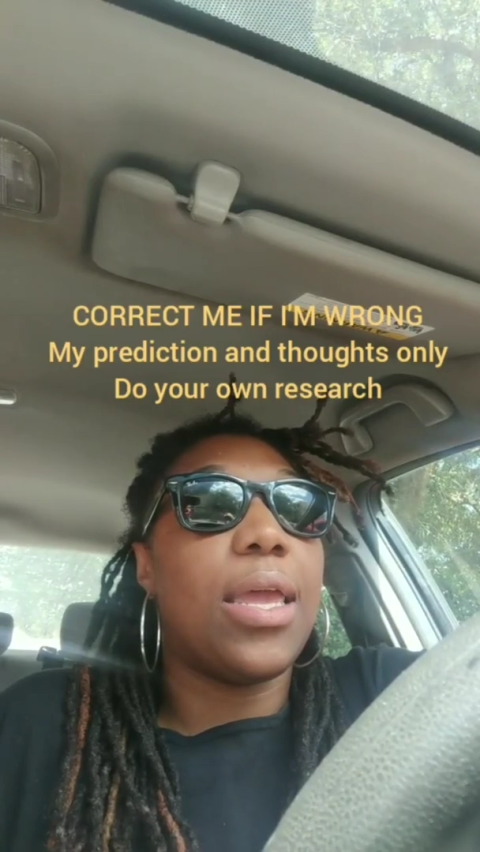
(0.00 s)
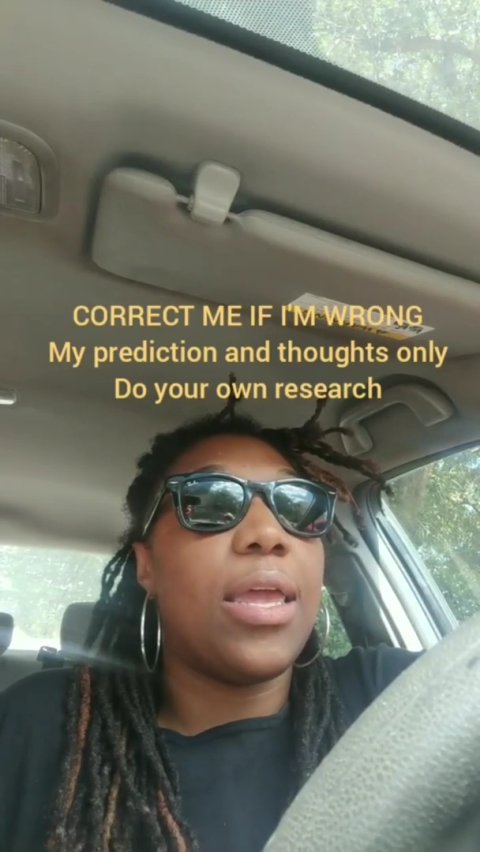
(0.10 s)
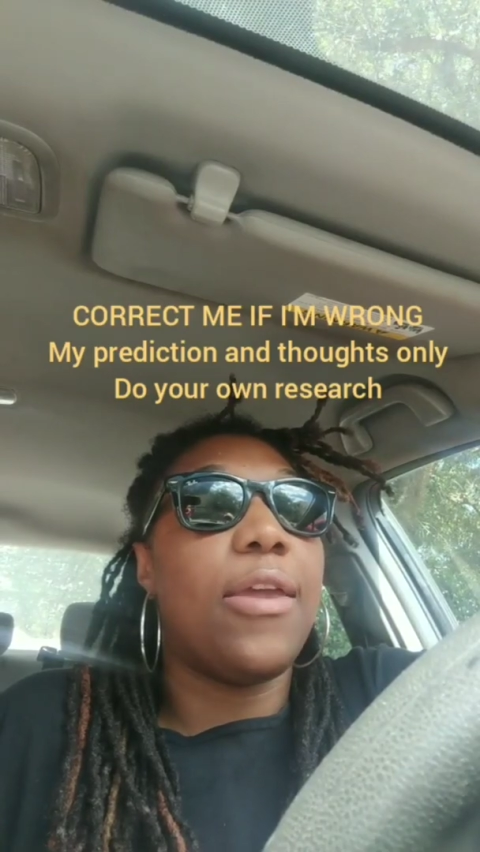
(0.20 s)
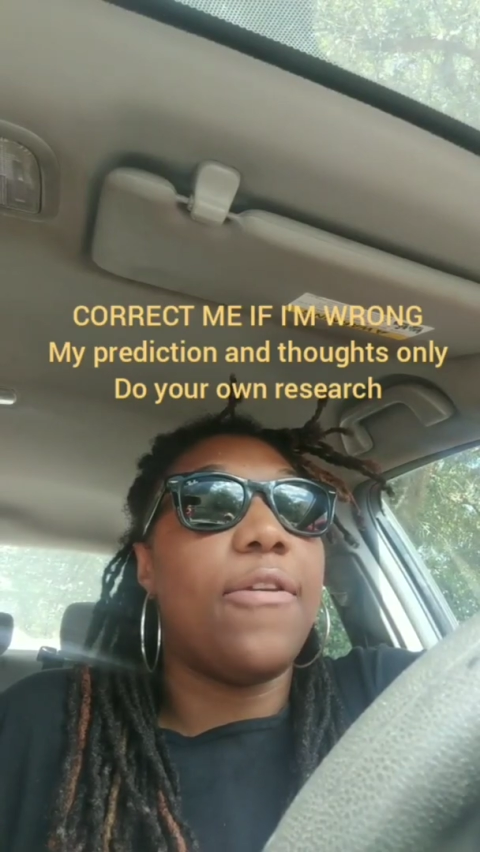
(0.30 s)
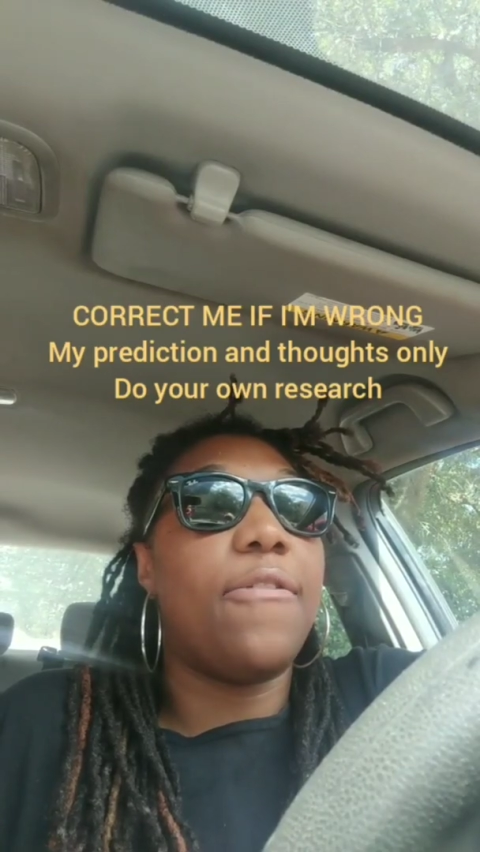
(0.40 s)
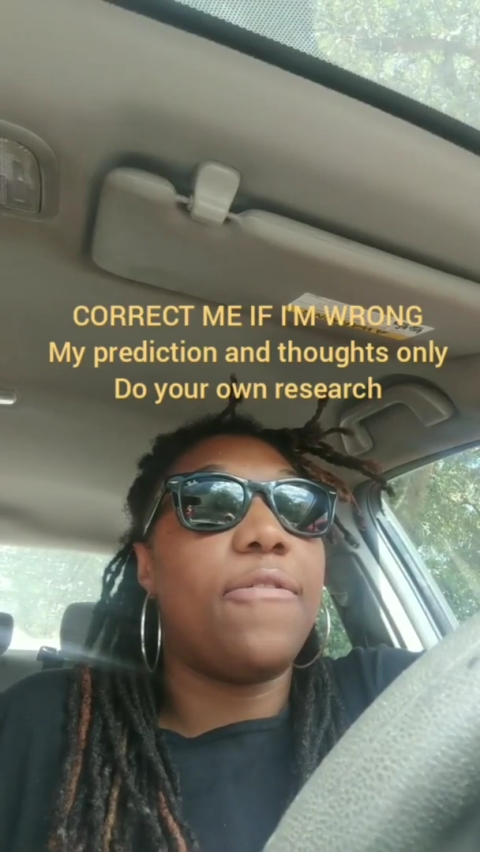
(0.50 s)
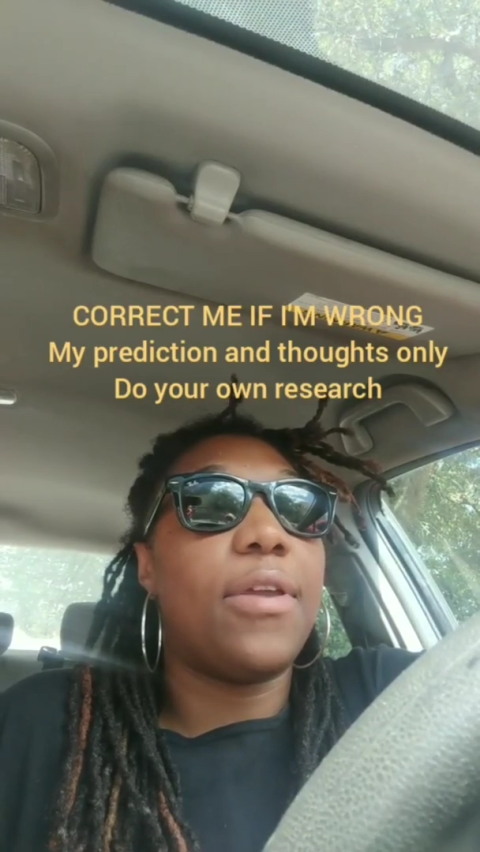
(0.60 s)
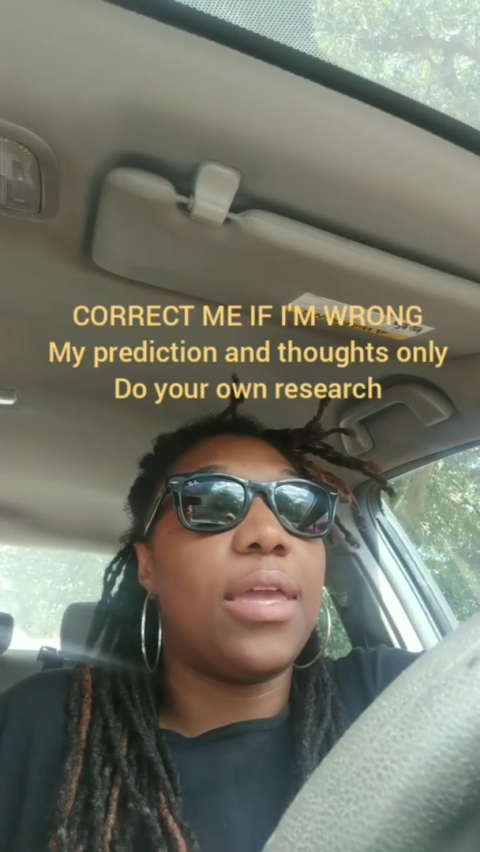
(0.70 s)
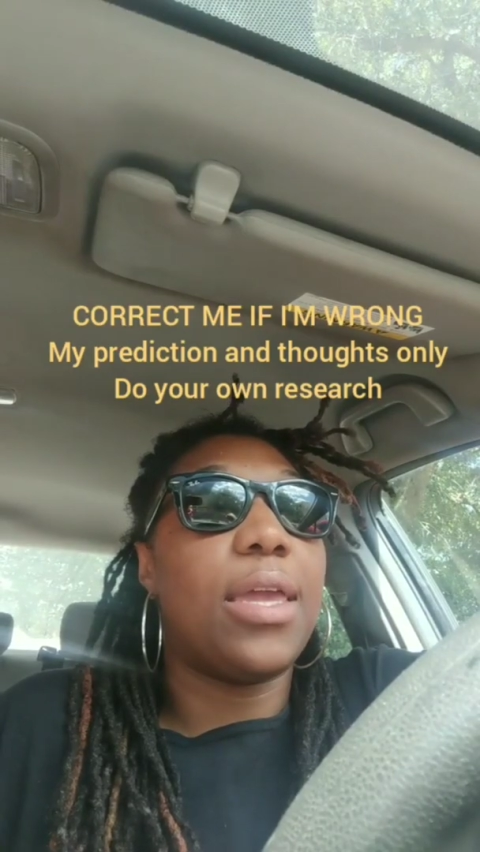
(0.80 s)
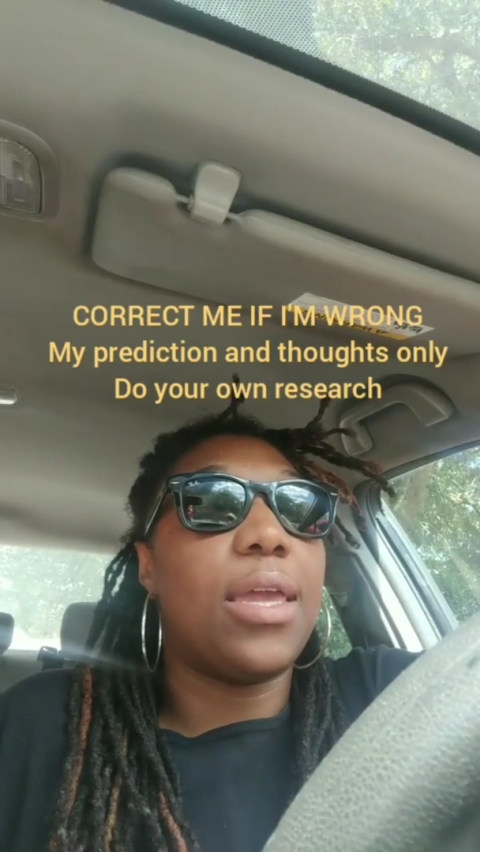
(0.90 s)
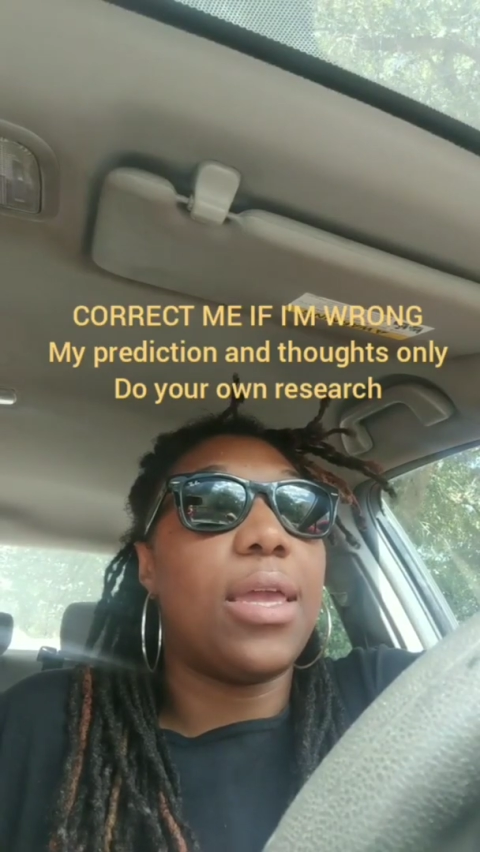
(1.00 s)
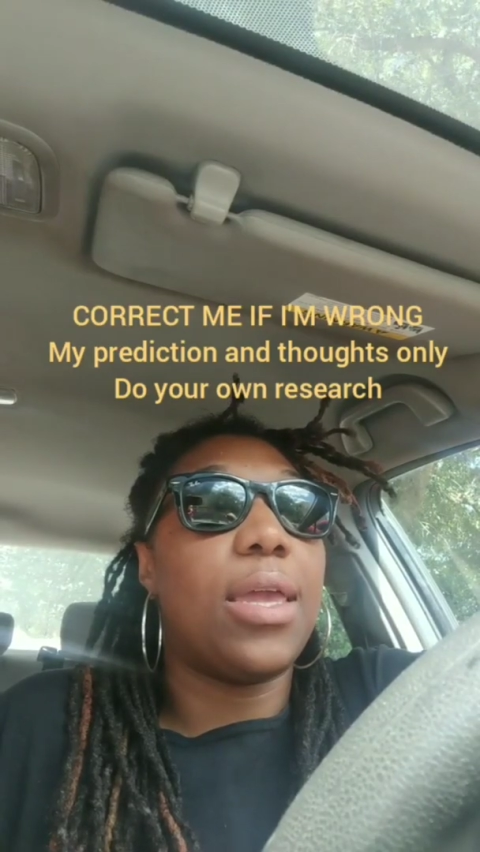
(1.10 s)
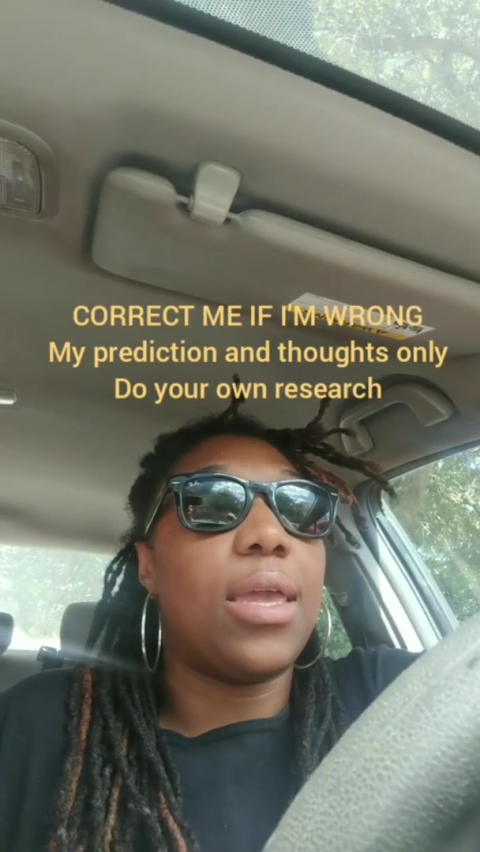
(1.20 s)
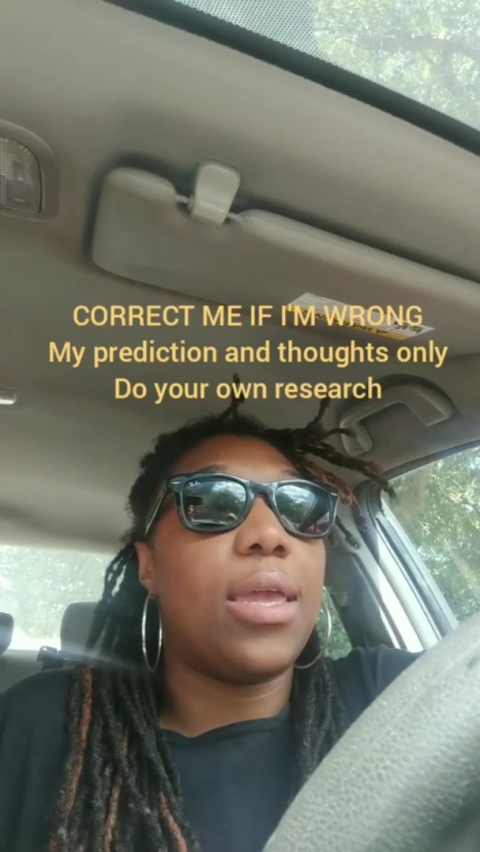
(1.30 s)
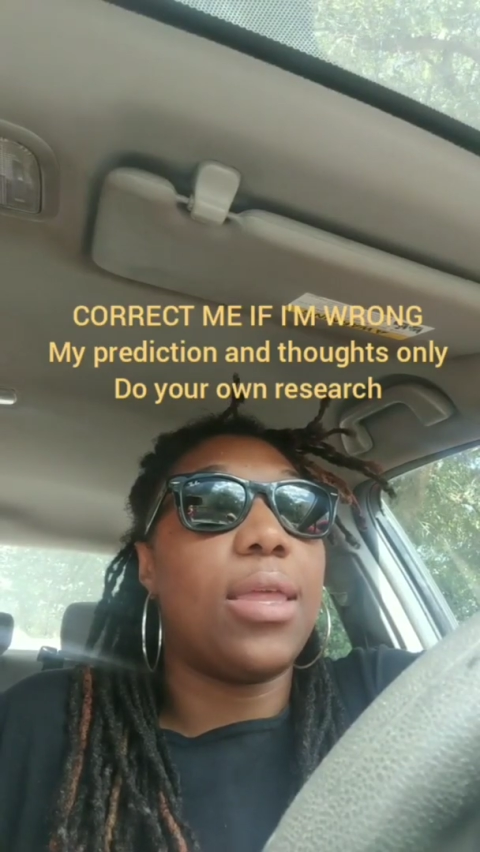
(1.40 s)
if
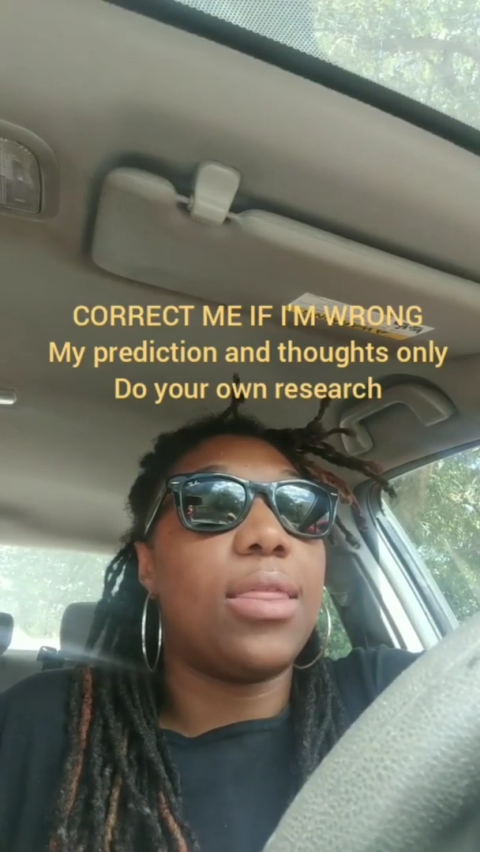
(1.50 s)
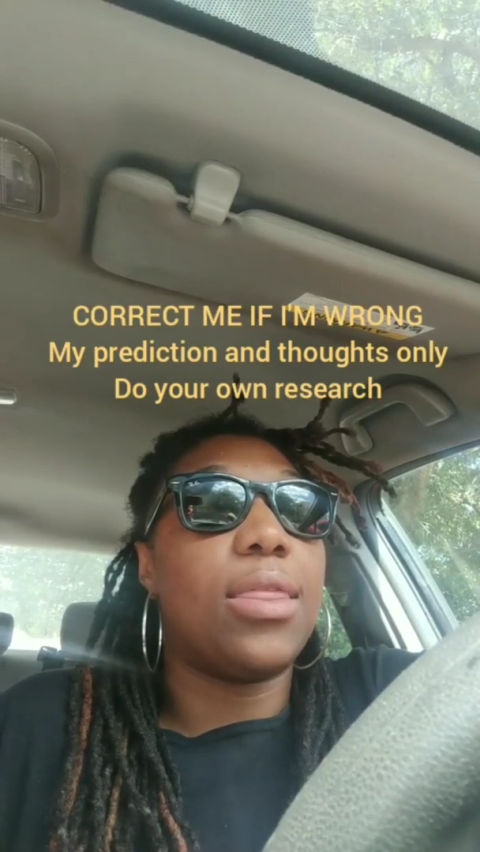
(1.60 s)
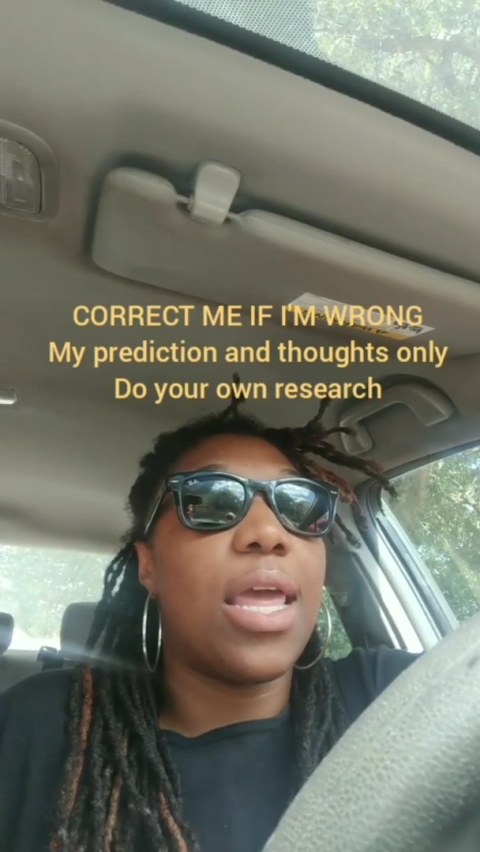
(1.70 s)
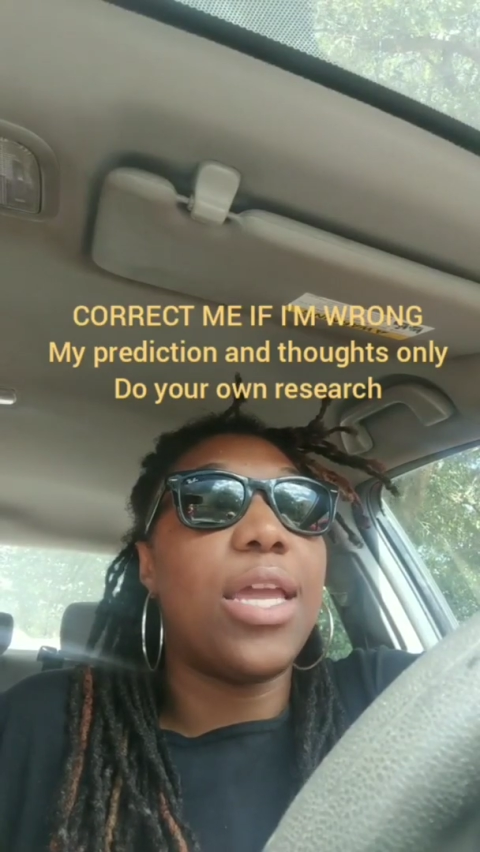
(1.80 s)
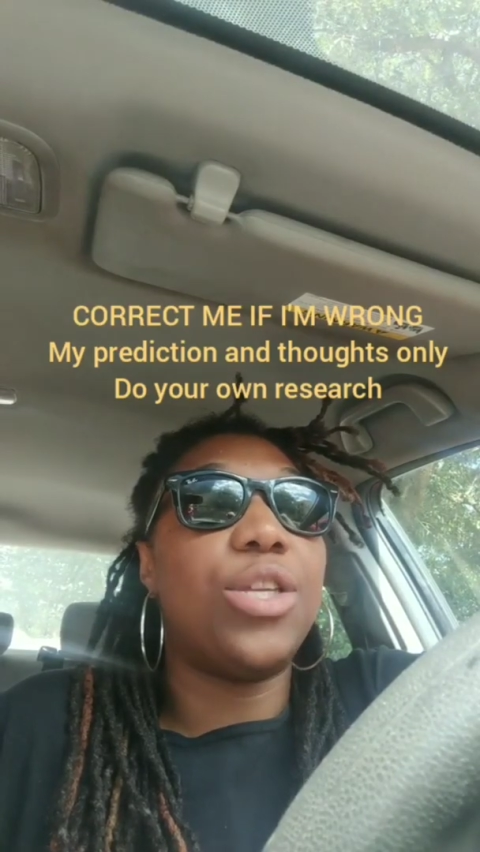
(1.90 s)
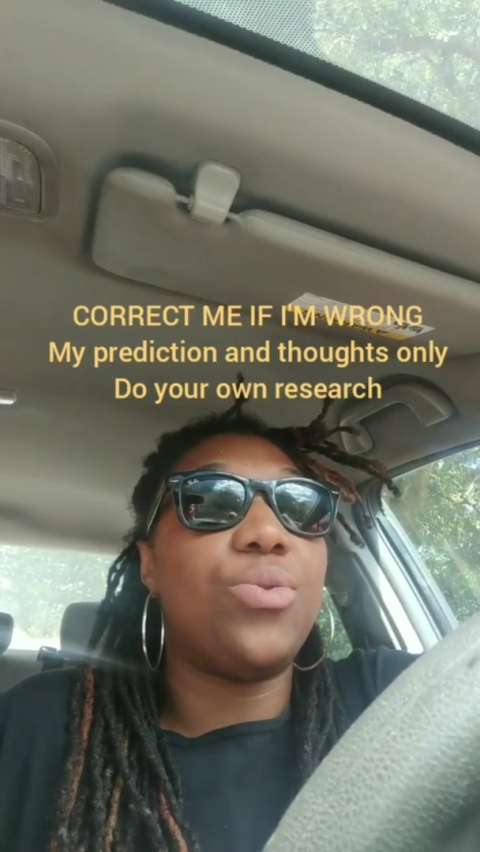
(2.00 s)
they